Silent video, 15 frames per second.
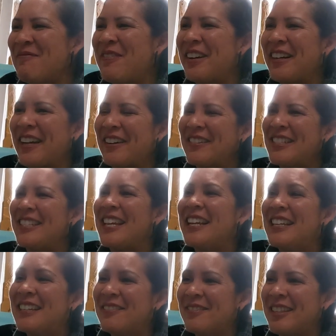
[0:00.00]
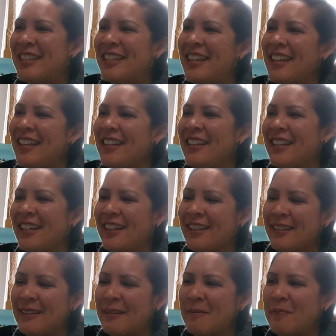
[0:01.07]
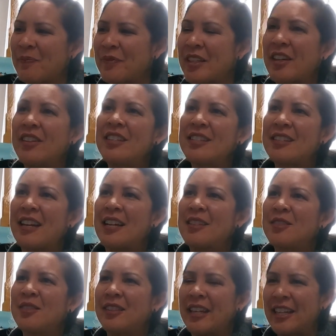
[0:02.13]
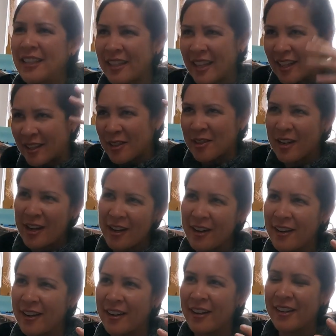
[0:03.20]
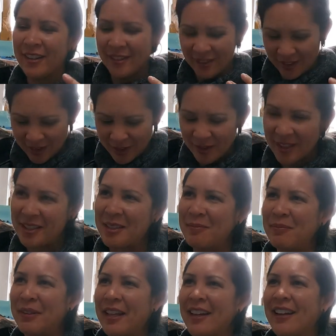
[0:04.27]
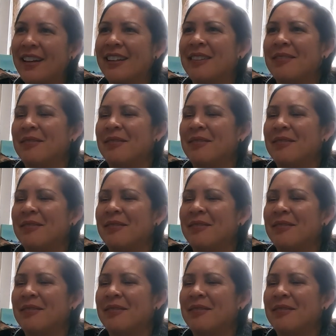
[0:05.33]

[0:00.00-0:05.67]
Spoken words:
But I would take him, and then all these guys, like, they had their hair all dressed in black.